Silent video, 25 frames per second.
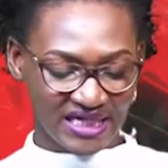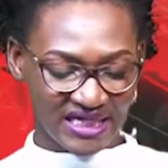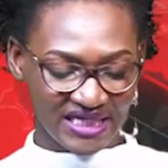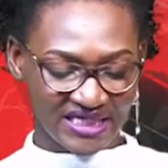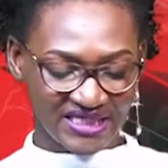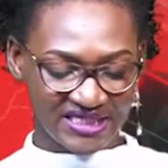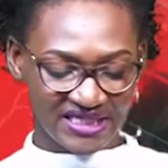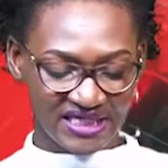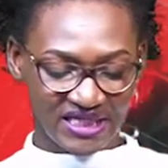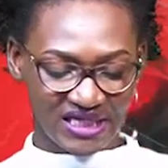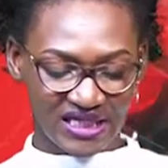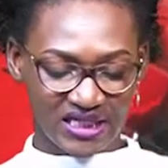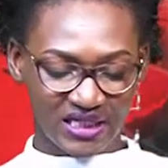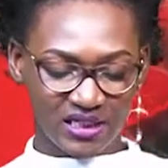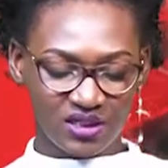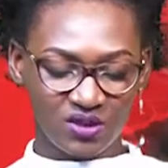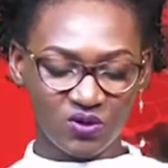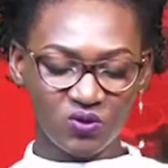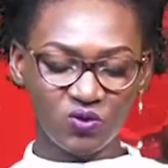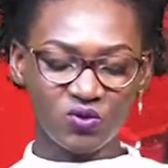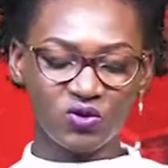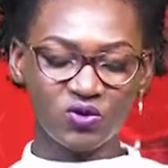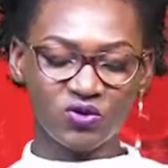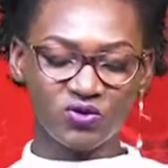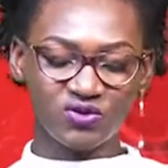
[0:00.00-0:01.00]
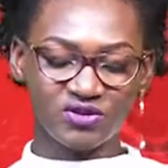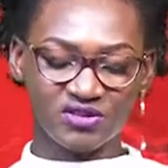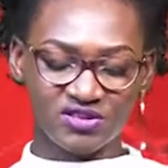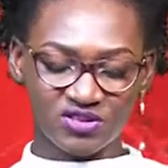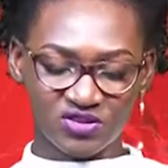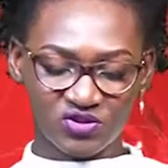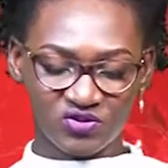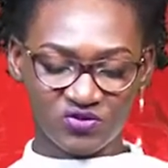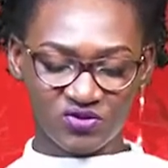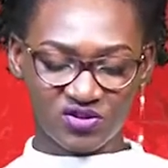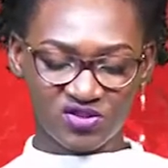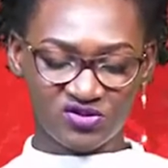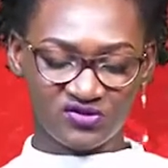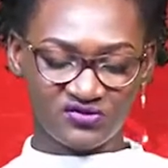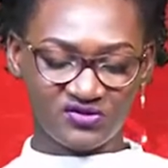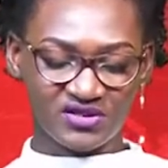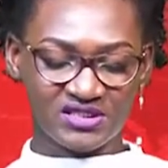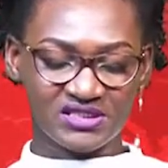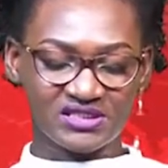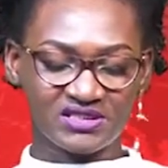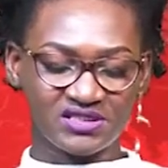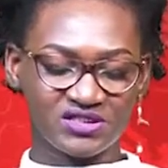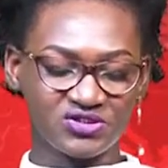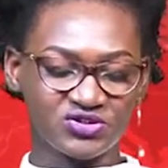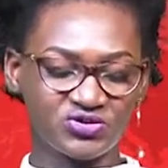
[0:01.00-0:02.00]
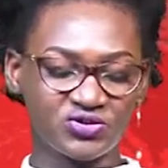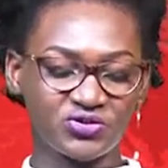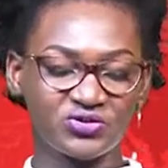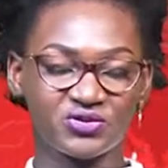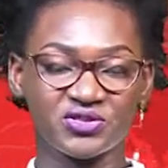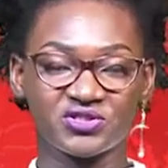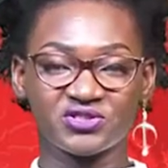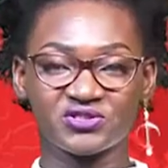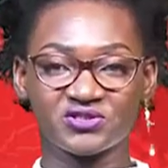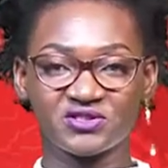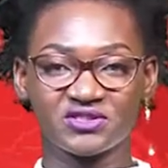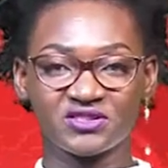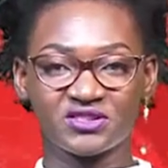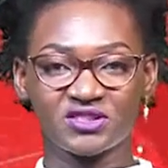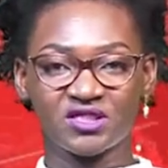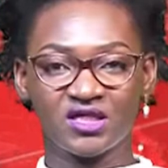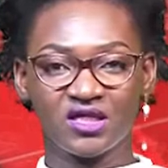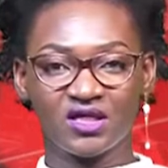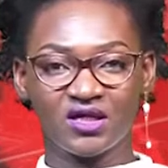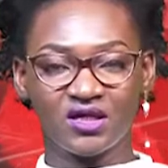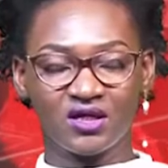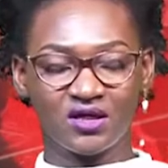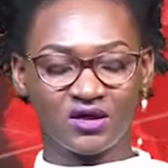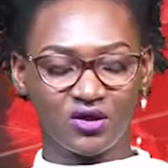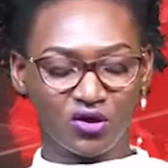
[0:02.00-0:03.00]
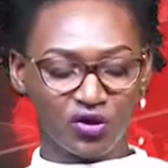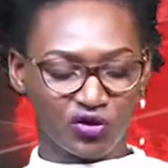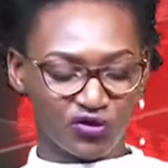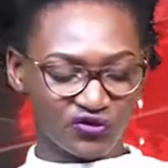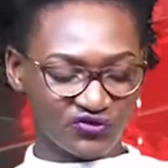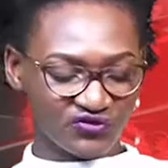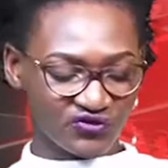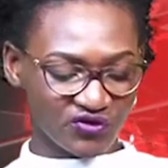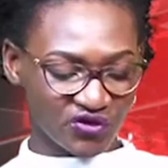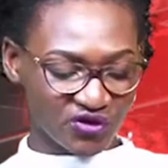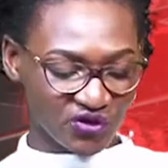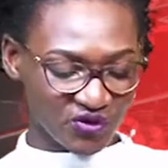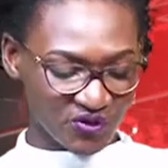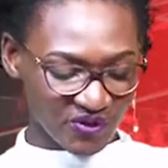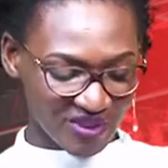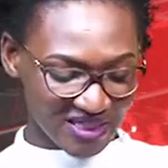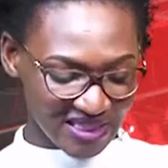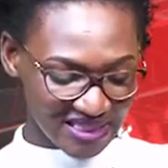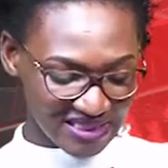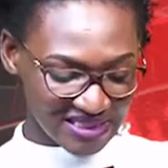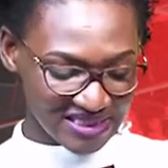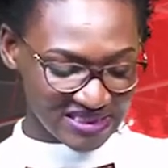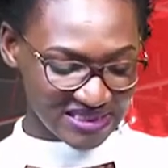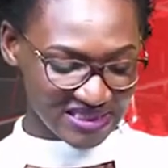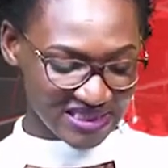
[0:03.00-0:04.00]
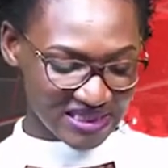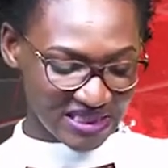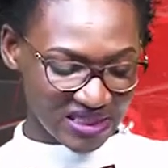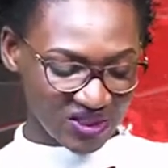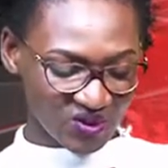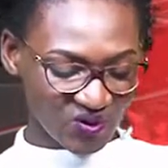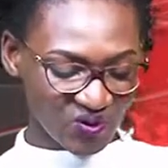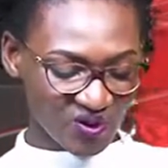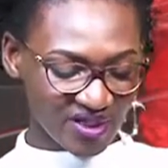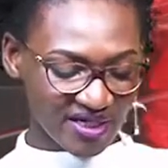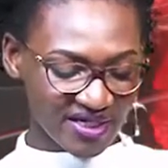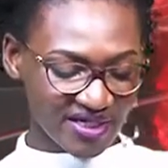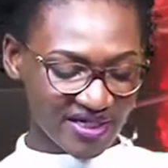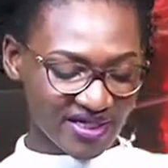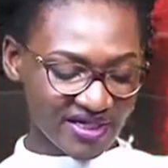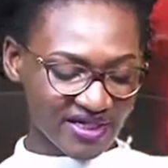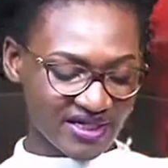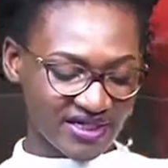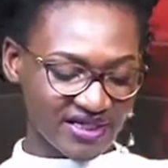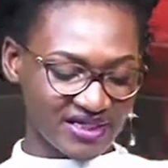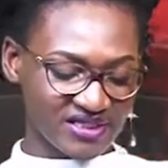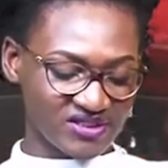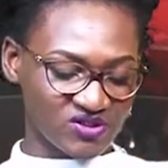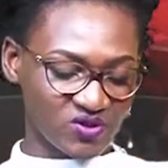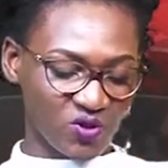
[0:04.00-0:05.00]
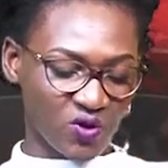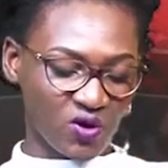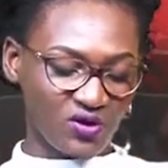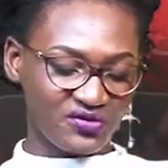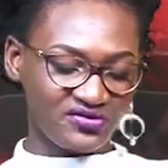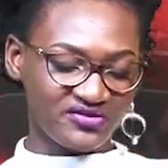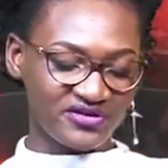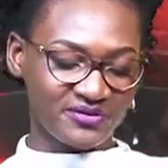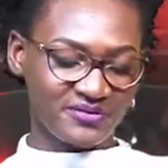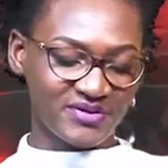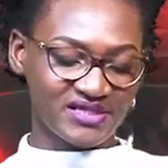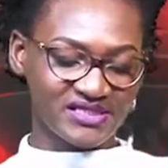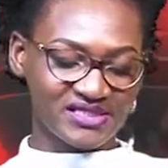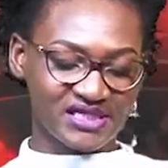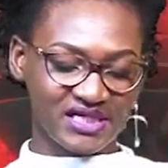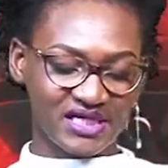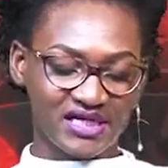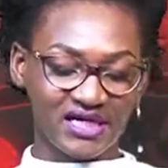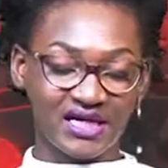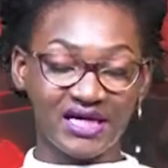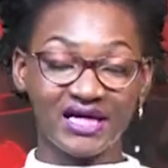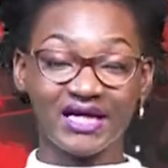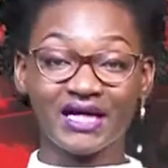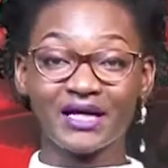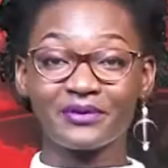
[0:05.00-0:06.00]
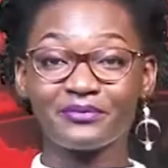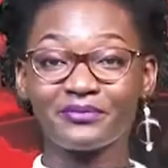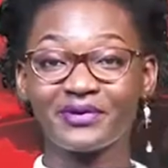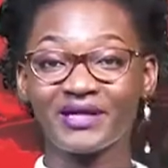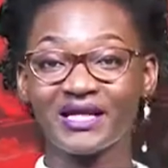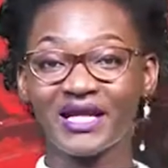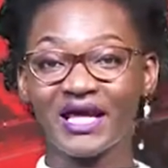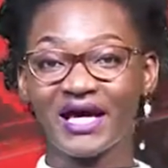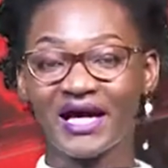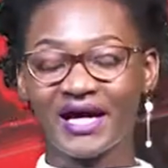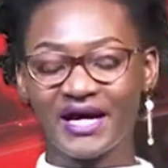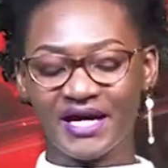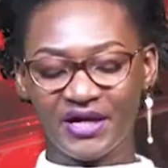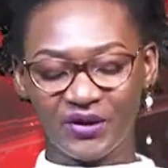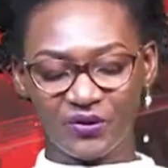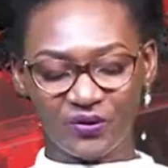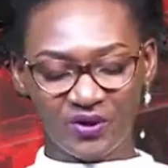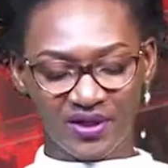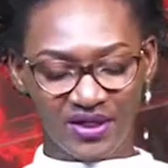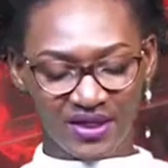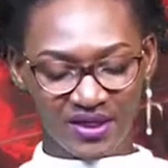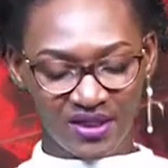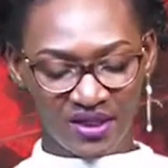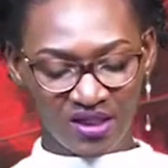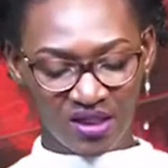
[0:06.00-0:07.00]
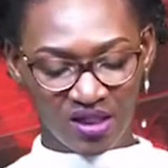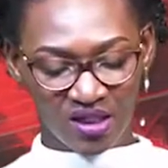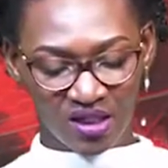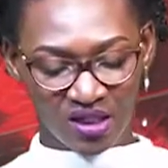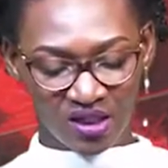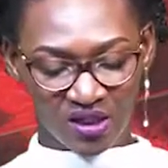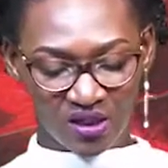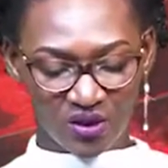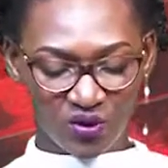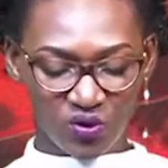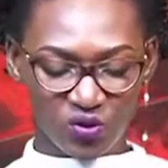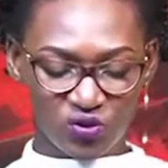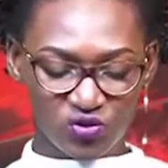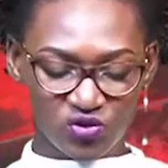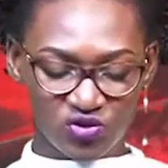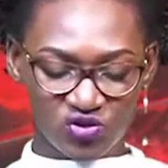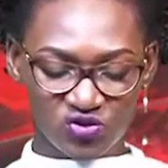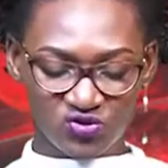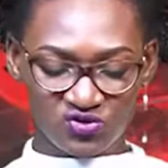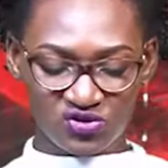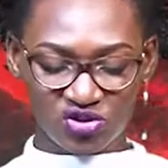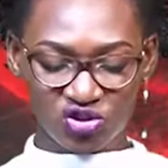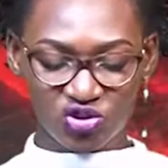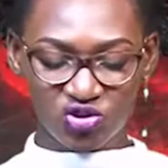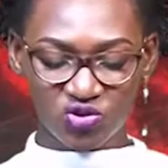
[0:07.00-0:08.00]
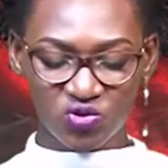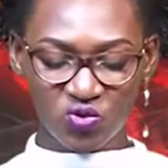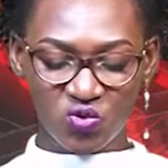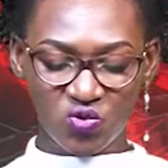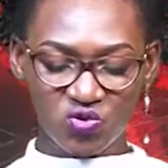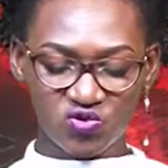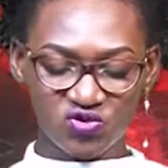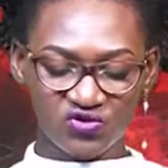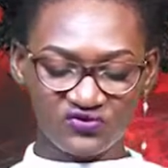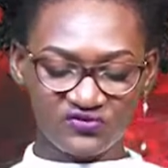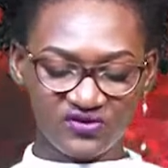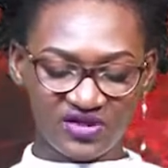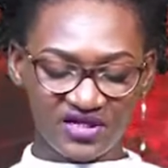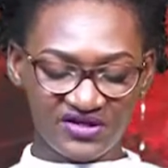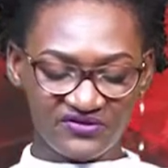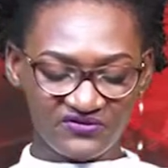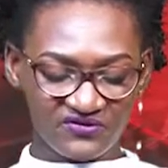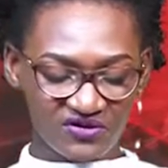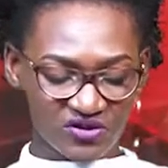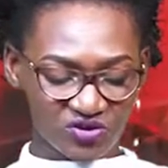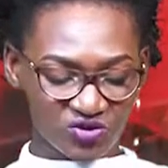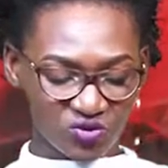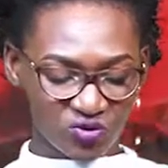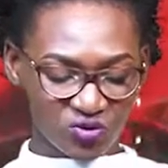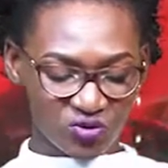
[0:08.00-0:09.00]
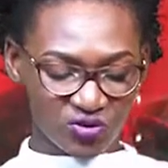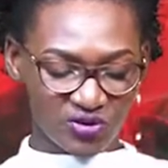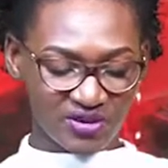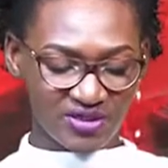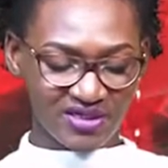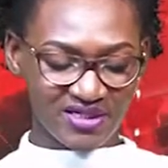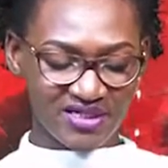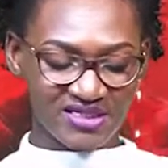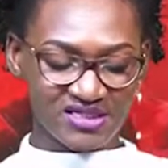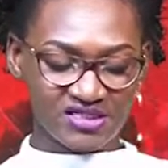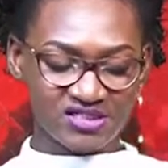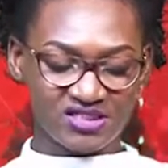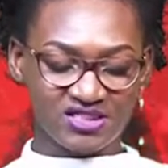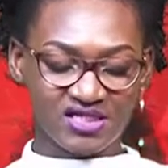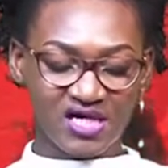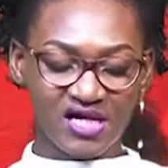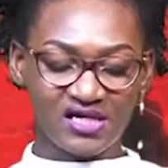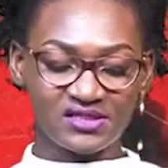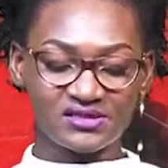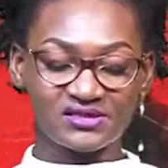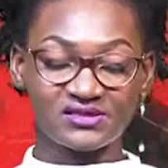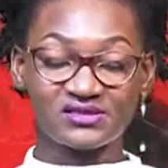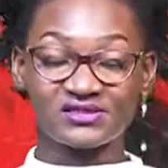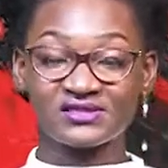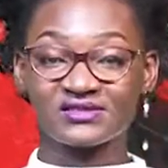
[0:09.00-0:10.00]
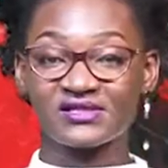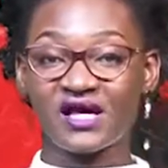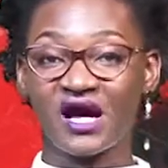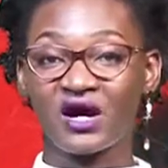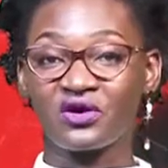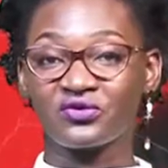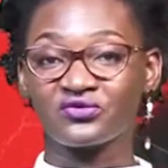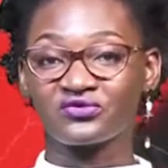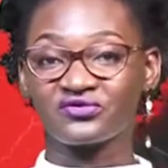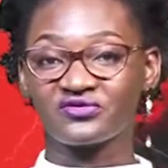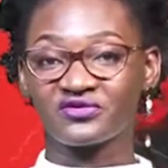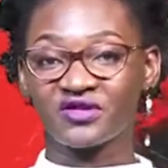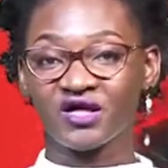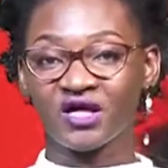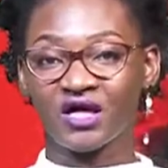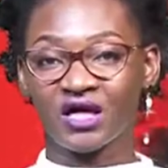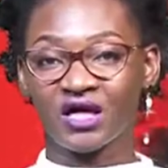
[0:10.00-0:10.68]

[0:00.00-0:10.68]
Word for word: in the Kalungu district of the central region of Uganda. Lukaya is on the Masaka Kampala Highway, close to the shores of Lake Victoria and just south